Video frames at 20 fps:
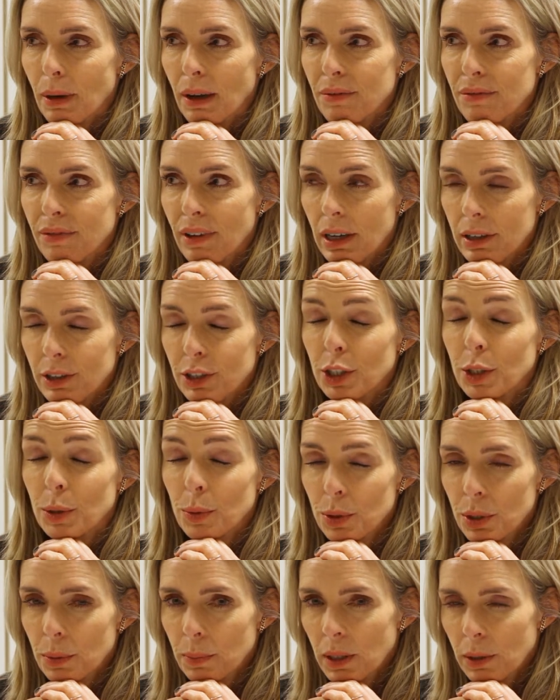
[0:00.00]
father
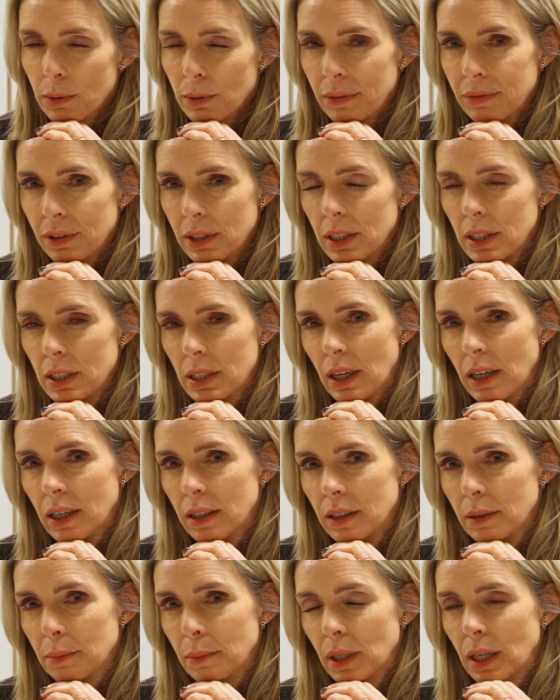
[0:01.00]
used to be a graphic
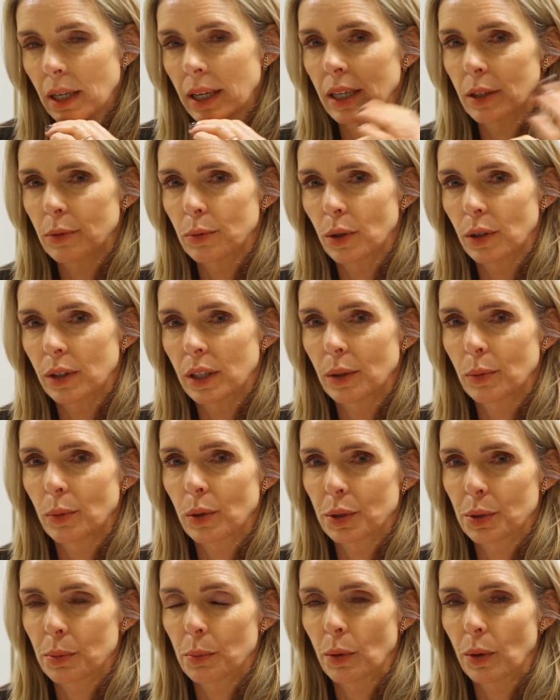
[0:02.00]
designer, but later on he
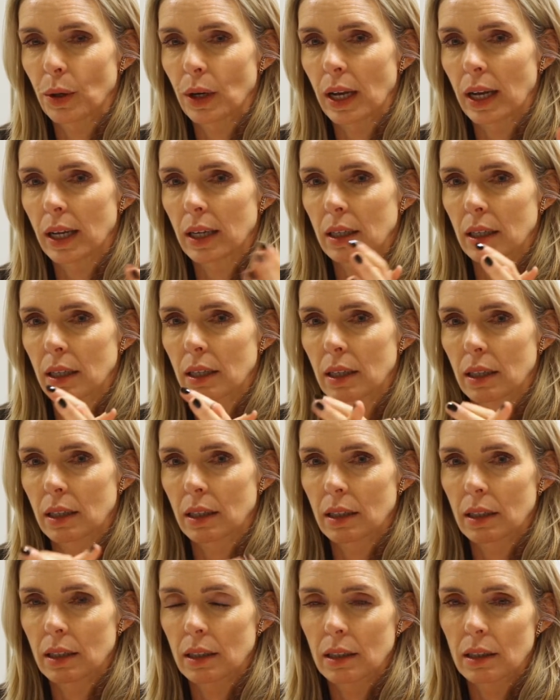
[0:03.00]
was more like
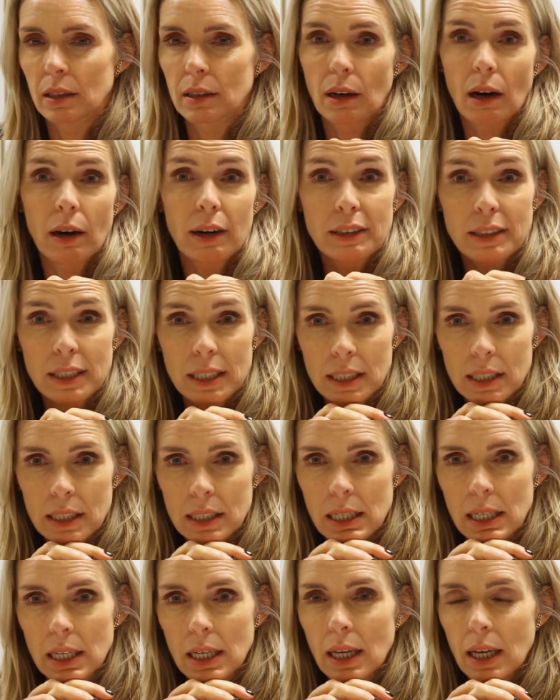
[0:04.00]
an artist.